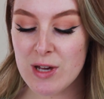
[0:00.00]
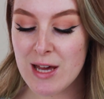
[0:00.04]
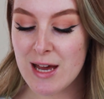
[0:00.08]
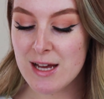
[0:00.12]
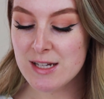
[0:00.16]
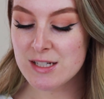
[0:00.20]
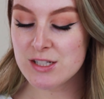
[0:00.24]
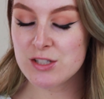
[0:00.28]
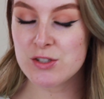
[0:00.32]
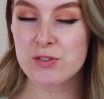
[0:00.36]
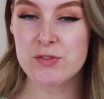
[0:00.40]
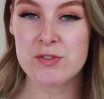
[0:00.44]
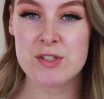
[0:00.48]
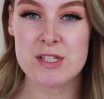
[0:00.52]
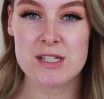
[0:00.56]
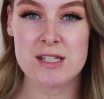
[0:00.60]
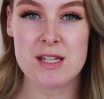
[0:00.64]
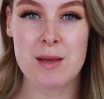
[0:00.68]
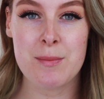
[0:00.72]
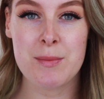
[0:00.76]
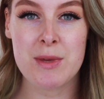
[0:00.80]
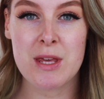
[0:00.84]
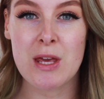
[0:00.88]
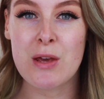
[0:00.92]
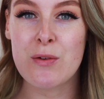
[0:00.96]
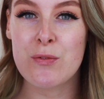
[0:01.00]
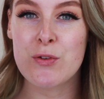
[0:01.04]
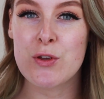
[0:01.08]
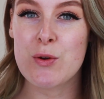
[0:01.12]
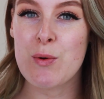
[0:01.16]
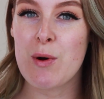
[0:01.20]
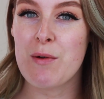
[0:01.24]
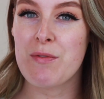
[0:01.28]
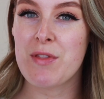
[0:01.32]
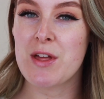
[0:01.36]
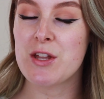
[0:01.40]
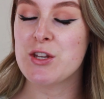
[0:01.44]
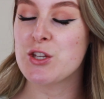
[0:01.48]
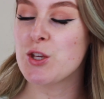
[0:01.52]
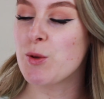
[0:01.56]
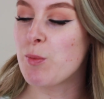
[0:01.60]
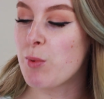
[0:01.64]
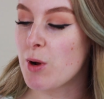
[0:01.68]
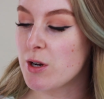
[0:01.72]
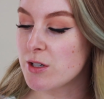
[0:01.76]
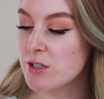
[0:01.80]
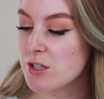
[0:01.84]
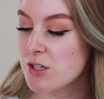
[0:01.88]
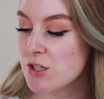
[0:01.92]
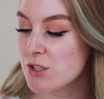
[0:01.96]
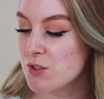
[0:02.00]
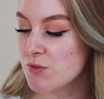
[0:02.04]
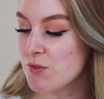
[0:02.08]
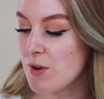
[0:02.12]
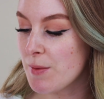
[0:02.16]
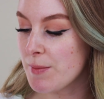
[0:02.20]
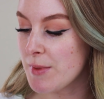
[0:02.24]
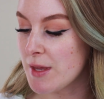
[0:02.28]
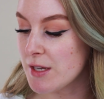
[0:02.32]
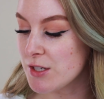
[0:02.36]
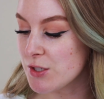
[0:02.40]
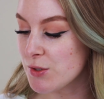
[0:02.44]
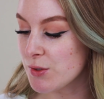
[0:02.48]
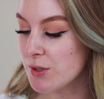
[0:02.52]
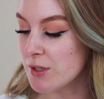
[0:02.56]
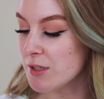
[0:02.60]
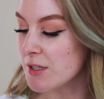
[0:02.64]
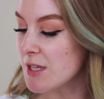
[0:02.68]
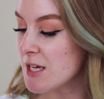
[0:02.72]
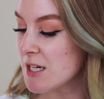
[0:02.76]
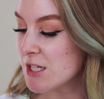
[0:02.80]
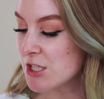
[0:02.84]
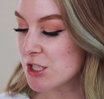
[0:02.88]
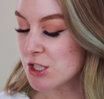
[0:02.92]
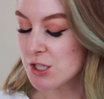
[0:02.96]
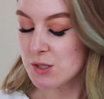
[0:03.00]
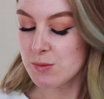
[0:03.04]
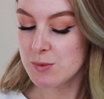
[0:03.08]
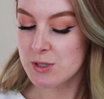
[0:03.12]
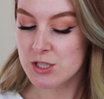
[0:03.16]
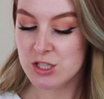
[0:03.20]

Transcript: were kind enough to send me a few of their new products from their new collection,